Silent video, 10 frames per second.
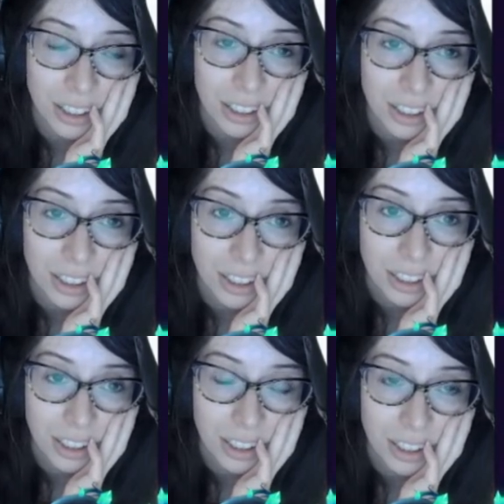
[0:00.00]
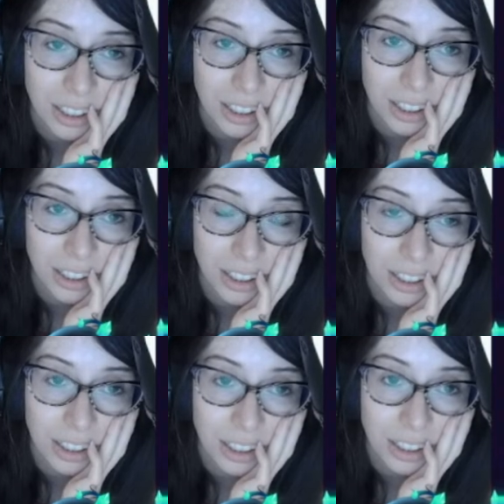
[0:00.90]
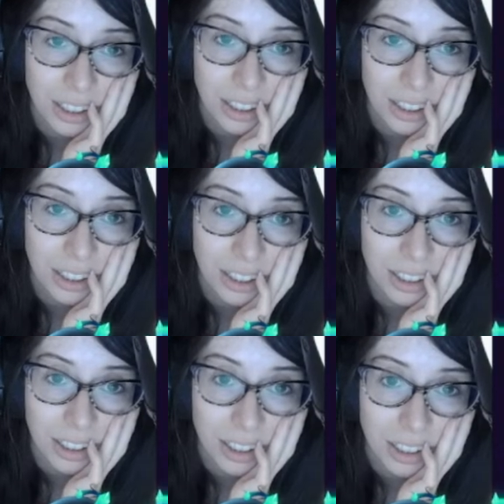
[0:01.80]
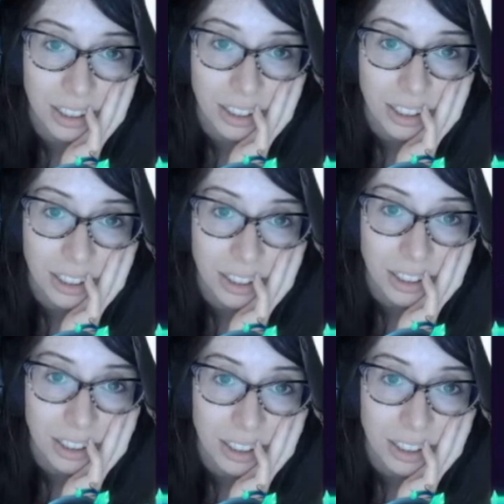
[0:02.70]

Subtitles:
[no speech]